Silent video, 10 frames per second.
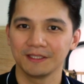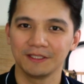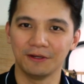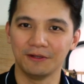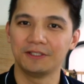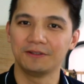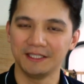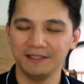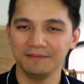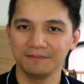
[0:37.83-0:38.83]
So are you
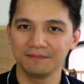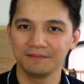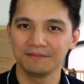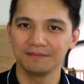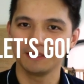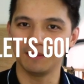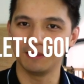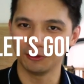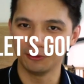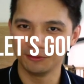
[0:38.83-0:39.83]
ready? Kimashou.